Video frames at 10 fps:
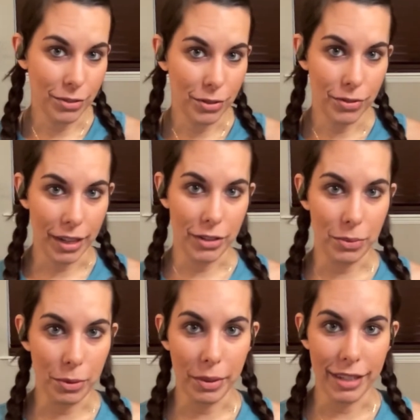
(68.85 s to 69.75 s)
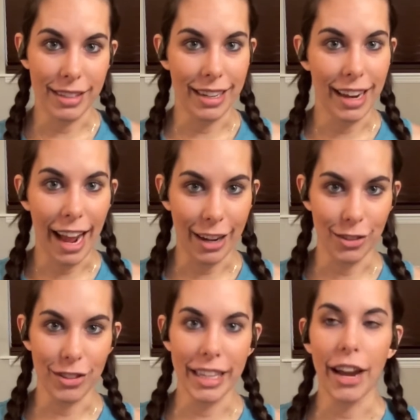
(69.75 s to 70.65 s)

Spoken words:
a flexible person, actually.